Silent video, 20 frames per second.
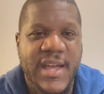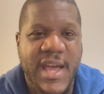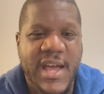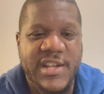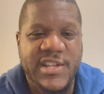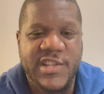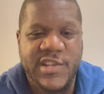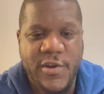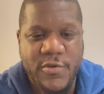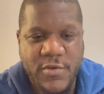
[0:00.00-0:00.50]

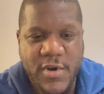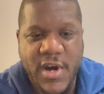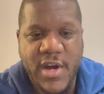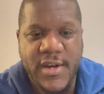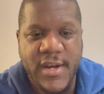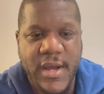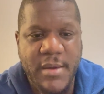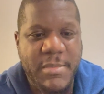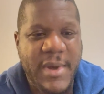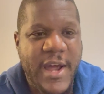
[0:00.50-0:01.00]
and so
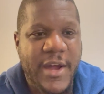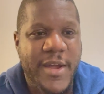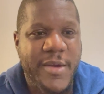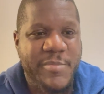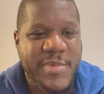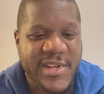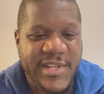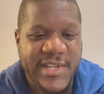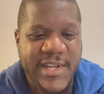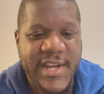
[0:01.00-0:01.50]
on about a
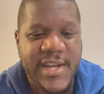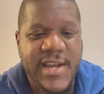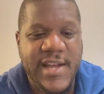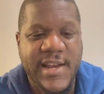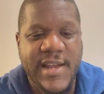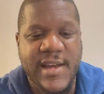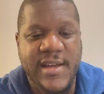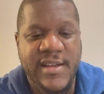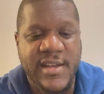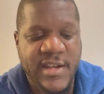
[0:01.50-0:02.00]

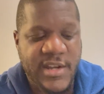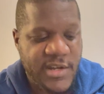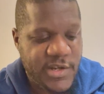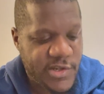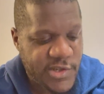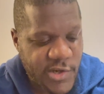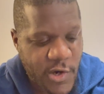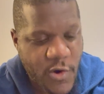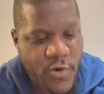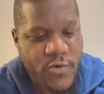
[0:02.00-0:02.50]
particular
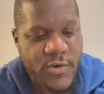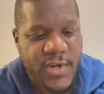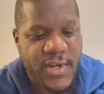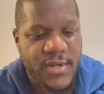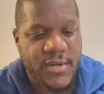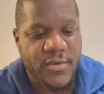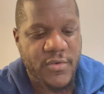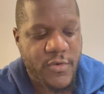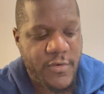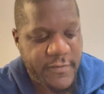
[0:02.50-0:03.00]

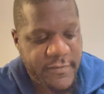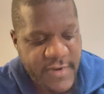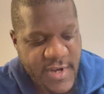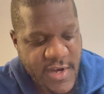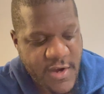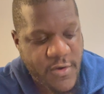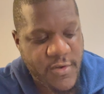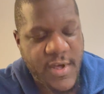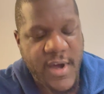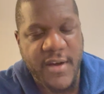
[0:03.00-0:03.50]
token or
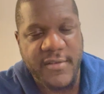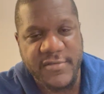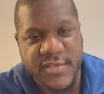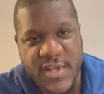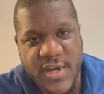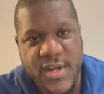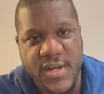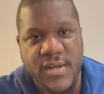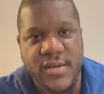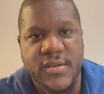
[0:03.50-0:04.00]
video that I've
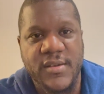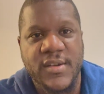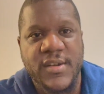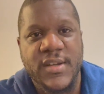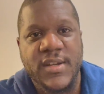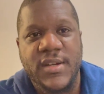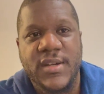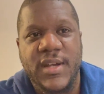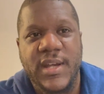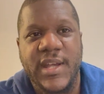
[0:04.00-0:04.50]
done.
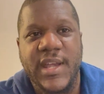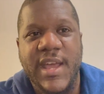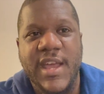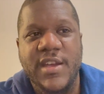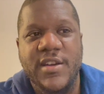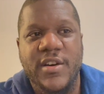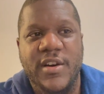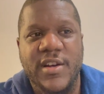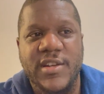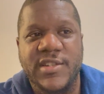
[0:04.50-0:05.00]
Okay
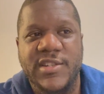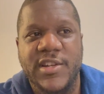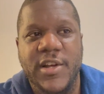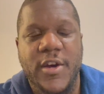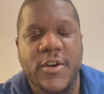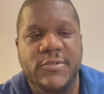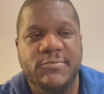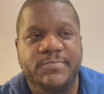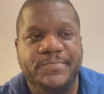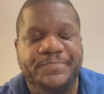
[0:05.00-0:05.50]
guys,
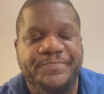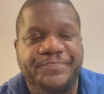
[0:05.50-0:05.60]
so